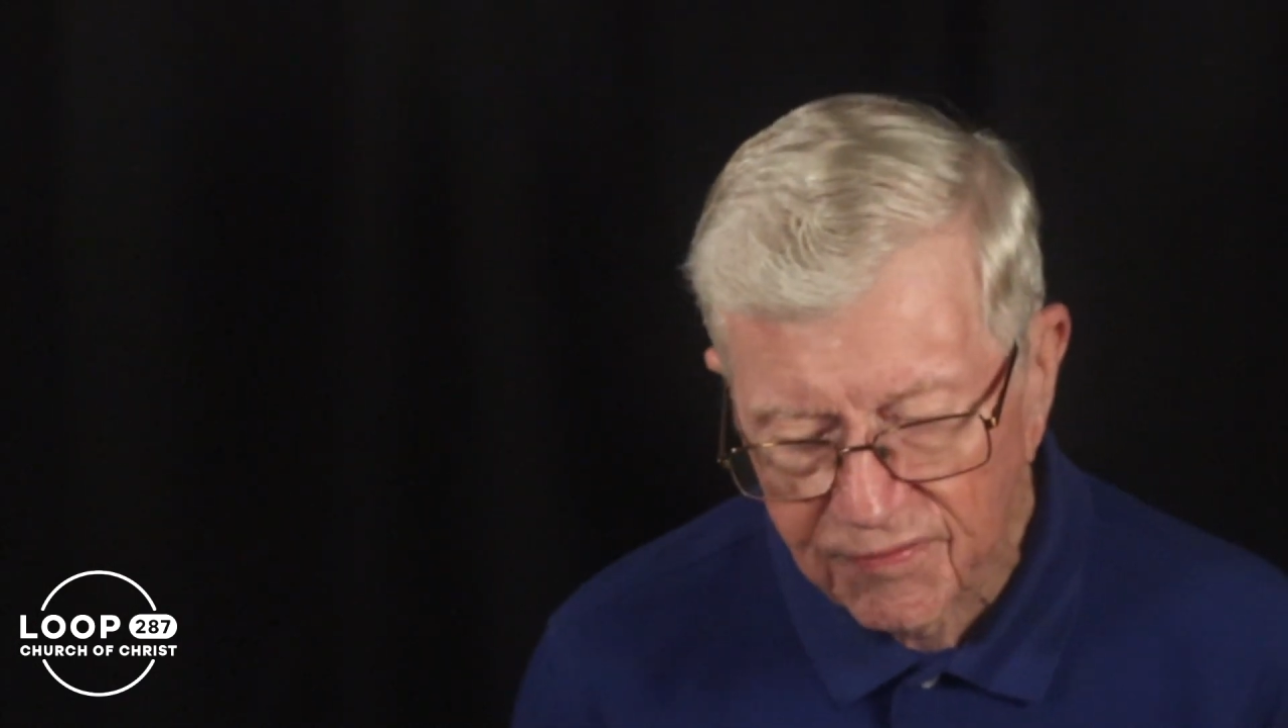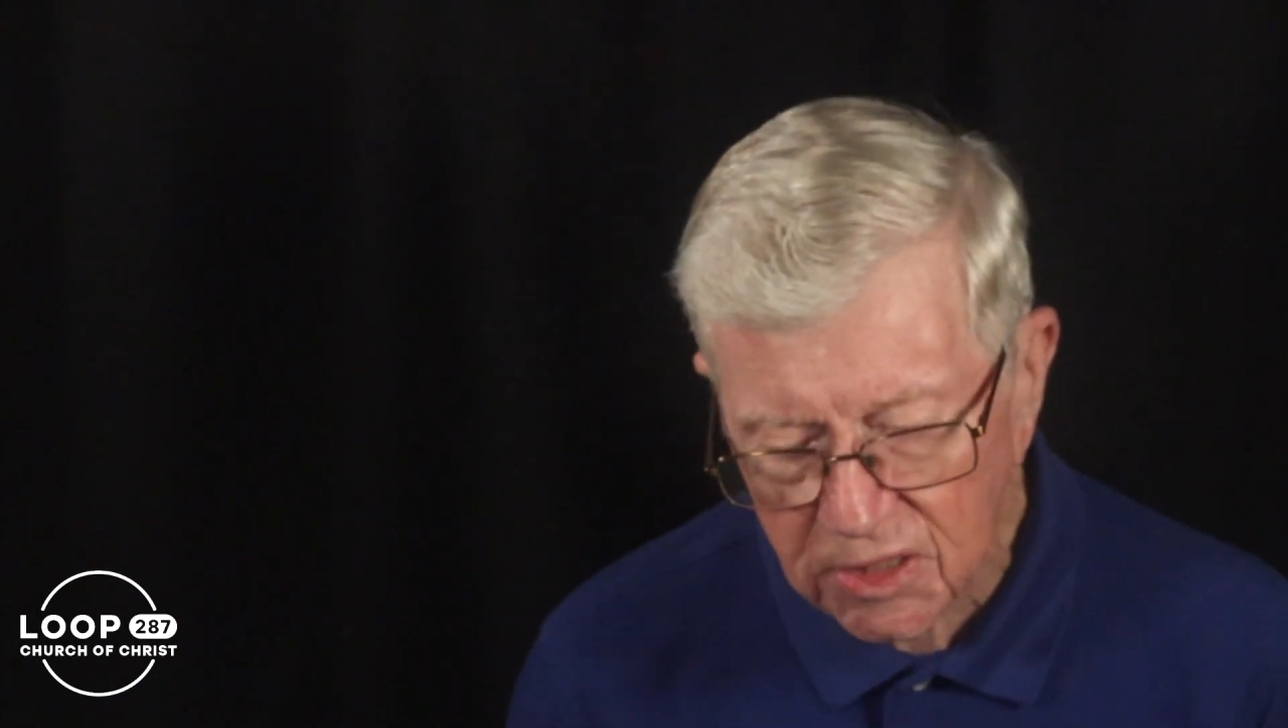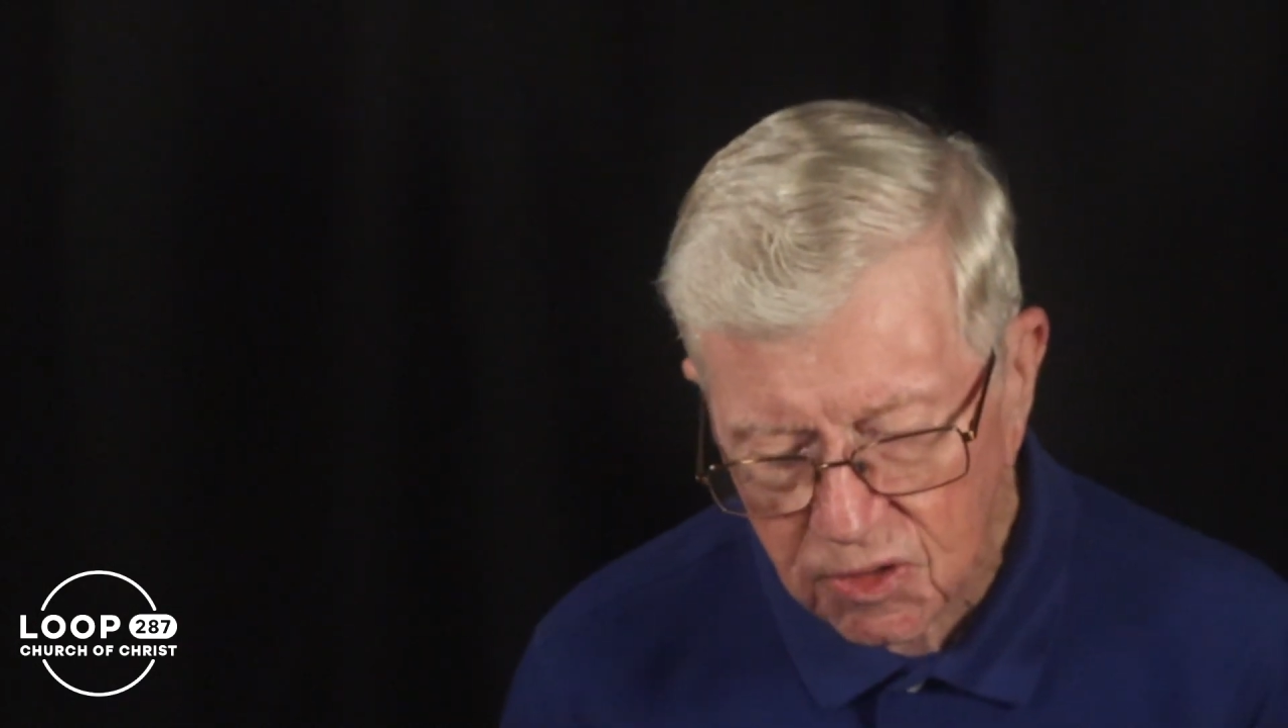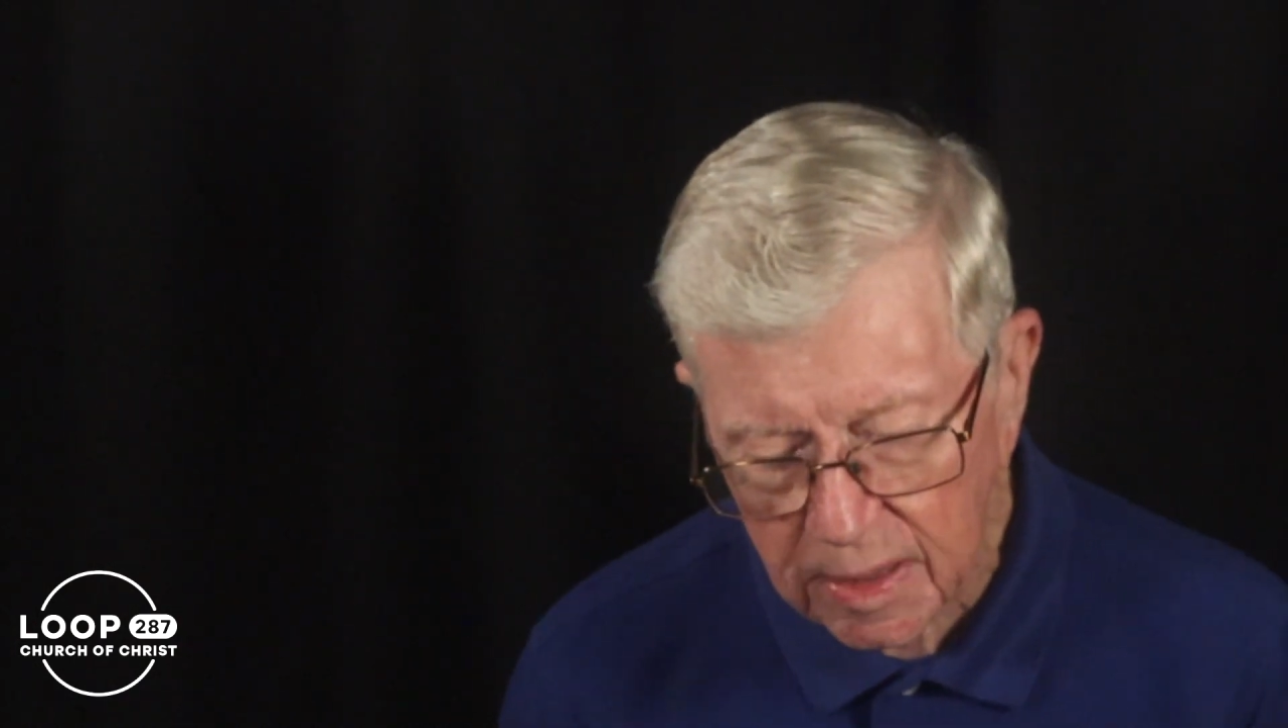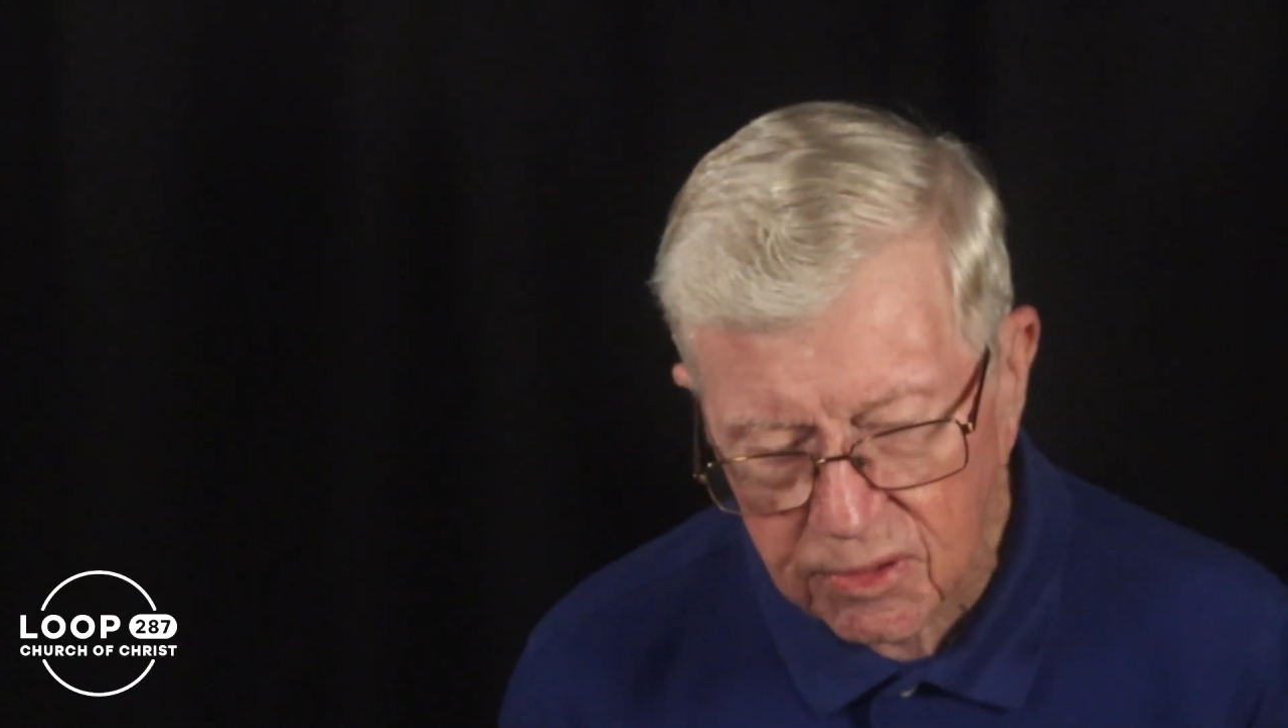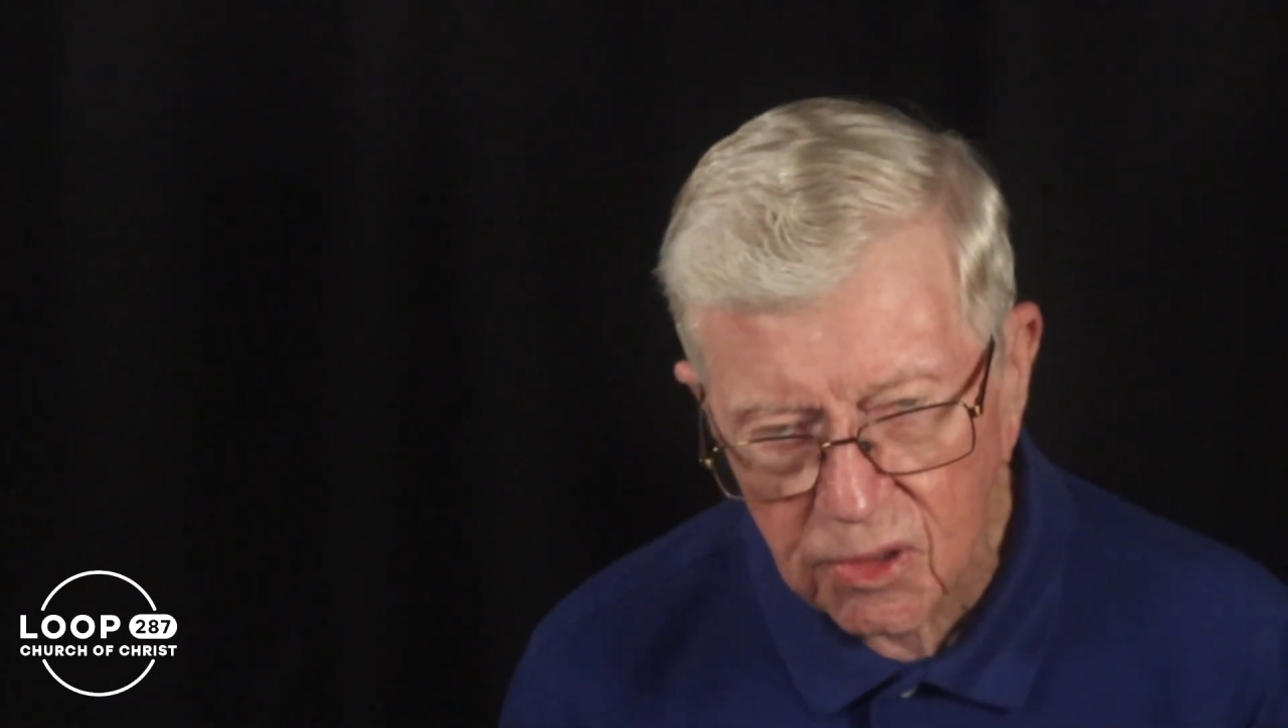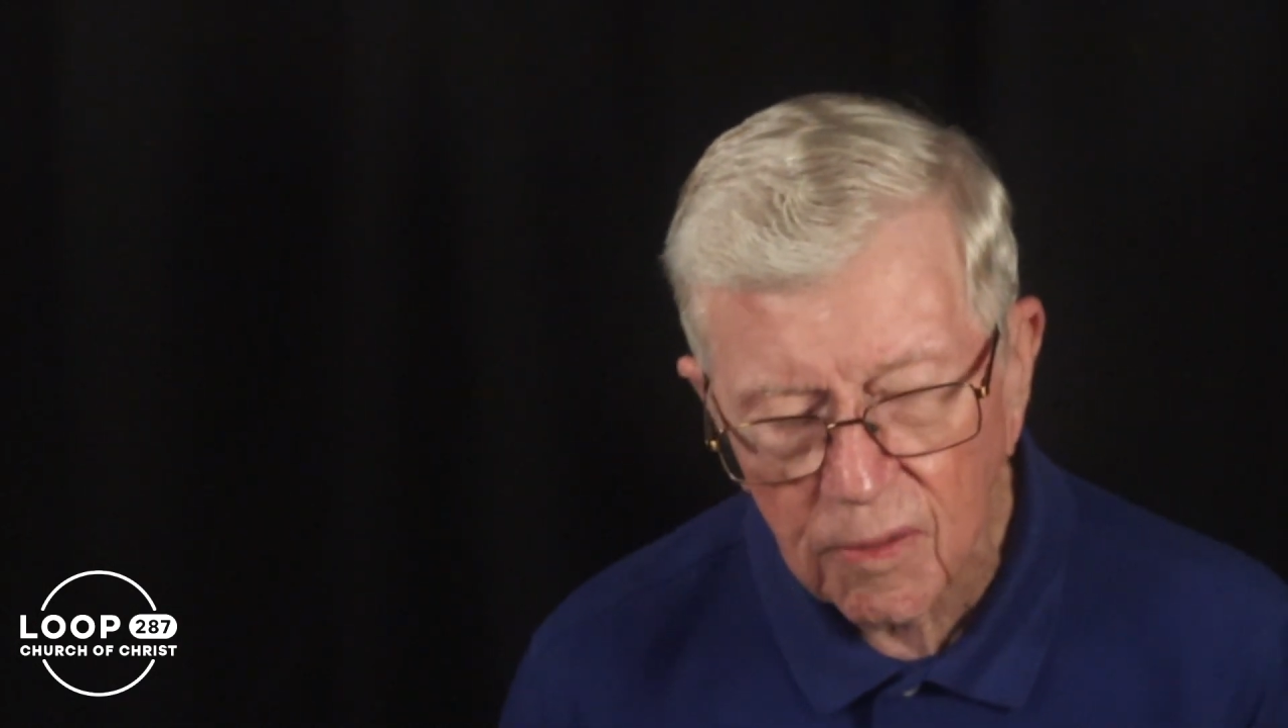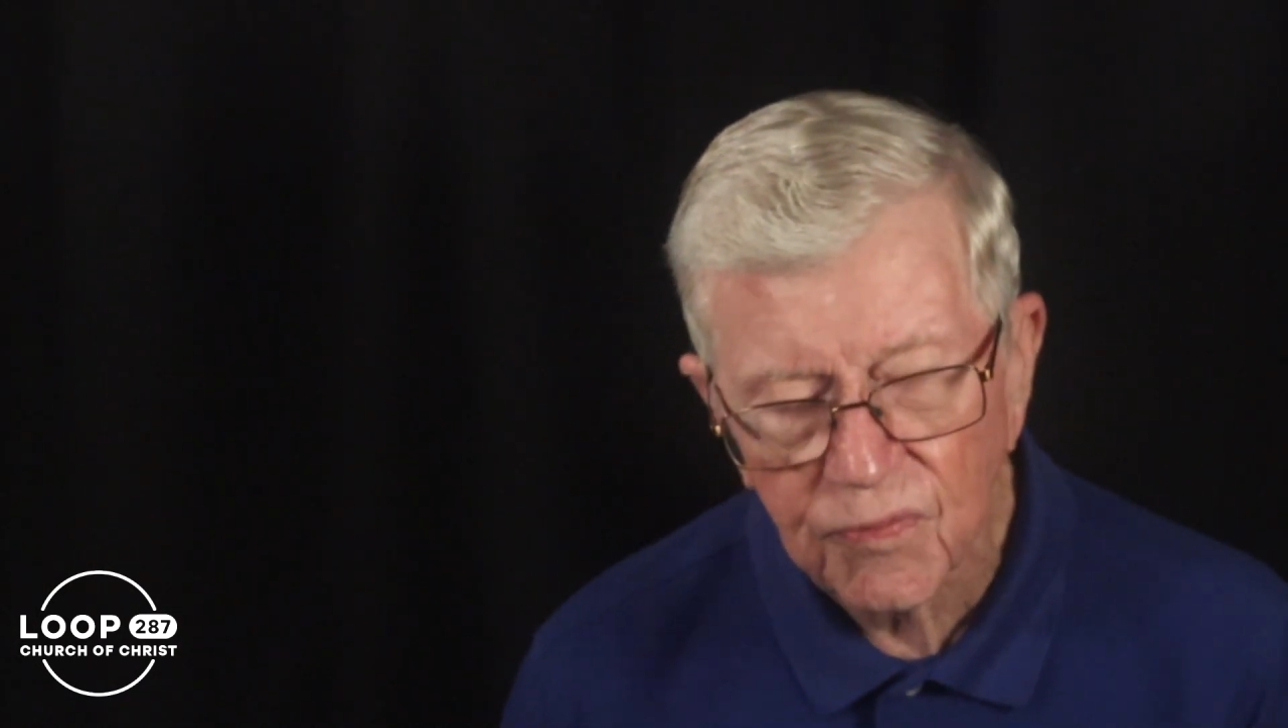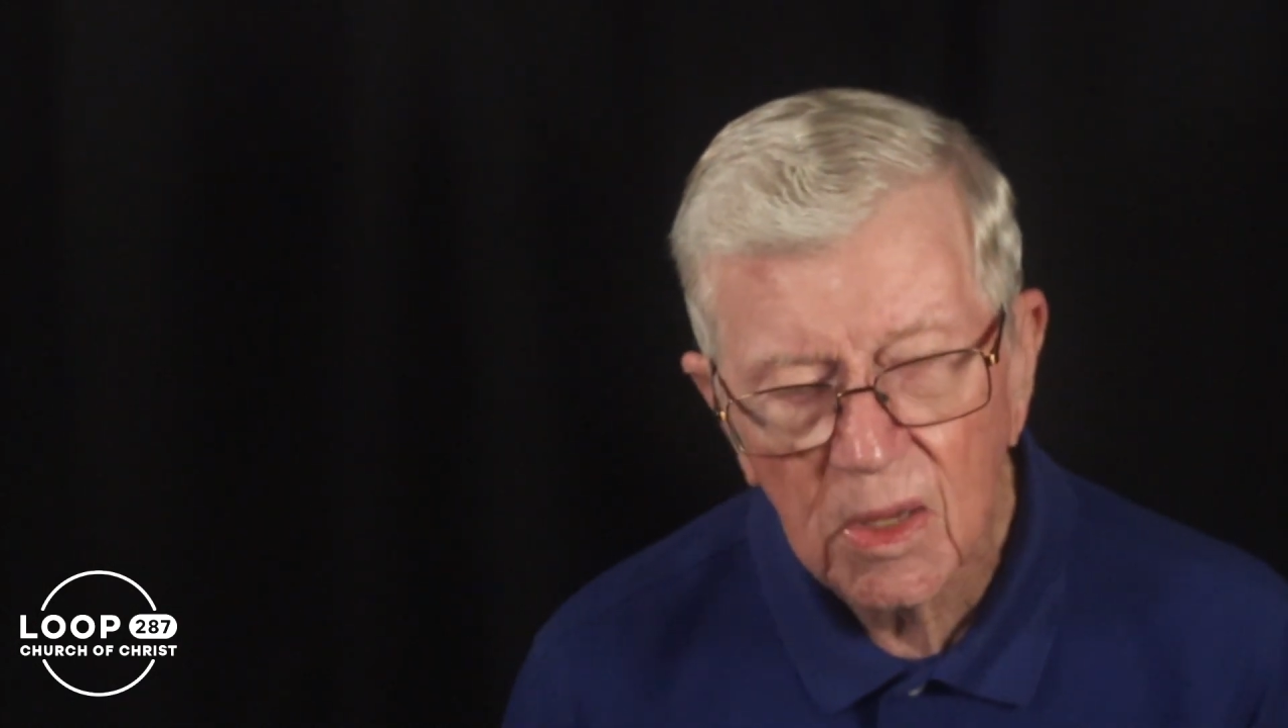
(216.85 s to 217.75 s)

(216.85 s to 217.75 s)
the Scripture?